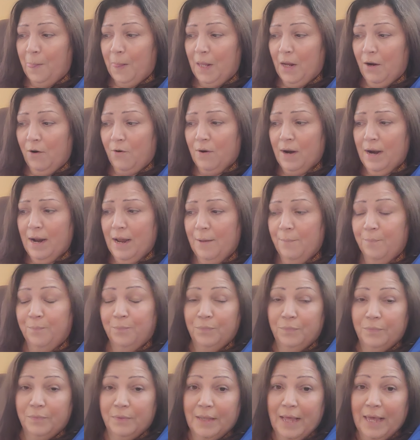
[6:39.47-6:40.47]
All right.
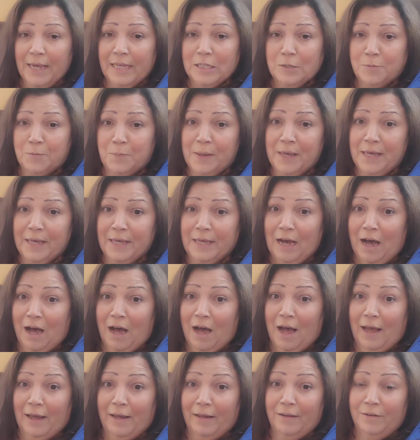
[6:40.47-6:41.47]
Next big
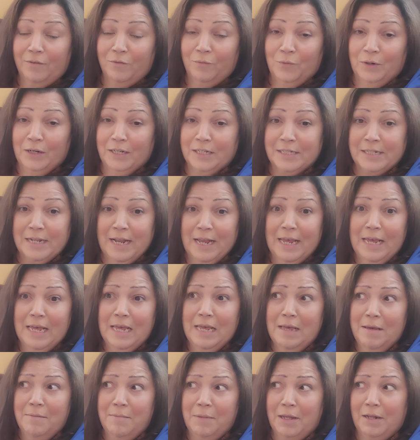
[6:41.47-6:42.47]
guy with his
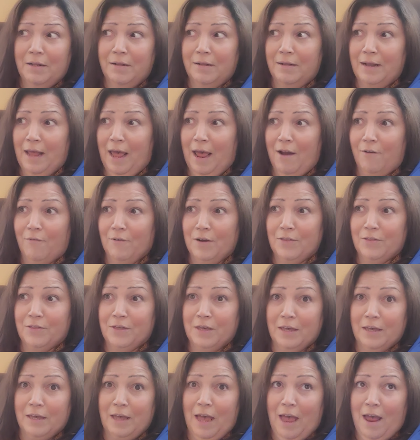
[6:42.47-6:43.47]
name and
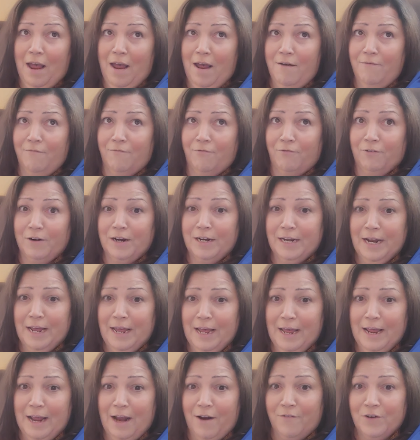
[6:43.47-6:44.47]
everything every
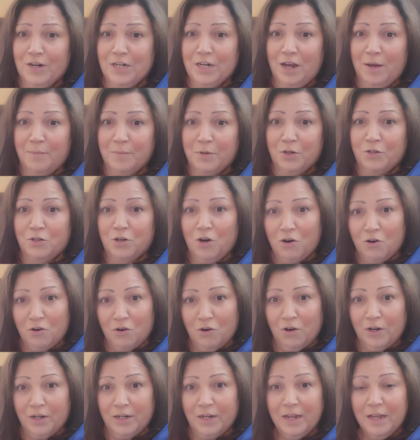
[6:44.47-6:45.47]
day. Every time you turn
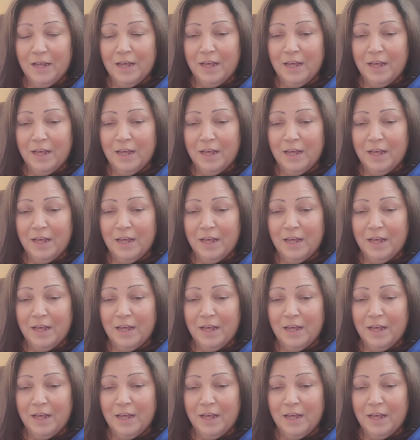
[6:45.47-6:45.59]
on